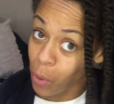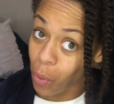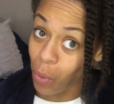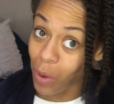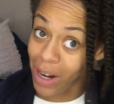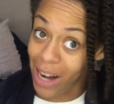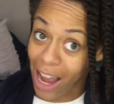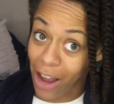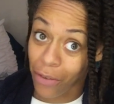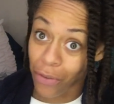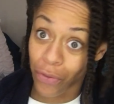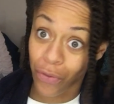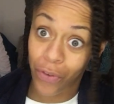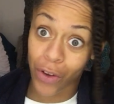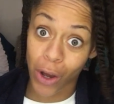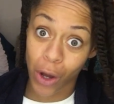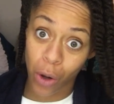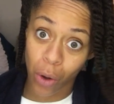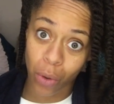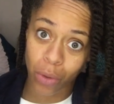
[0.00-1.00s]
when I
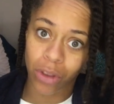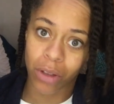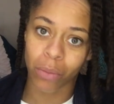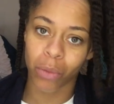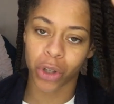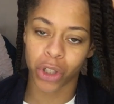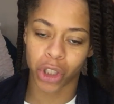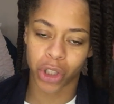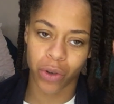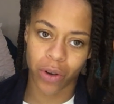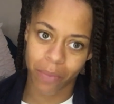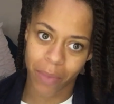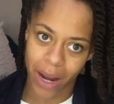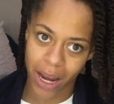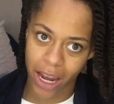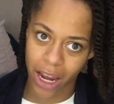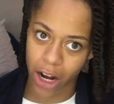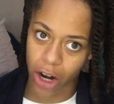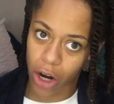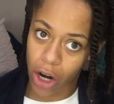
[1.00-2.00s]
felt the moisture in
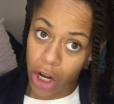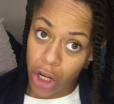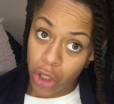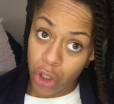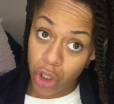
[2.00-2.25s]
my hair.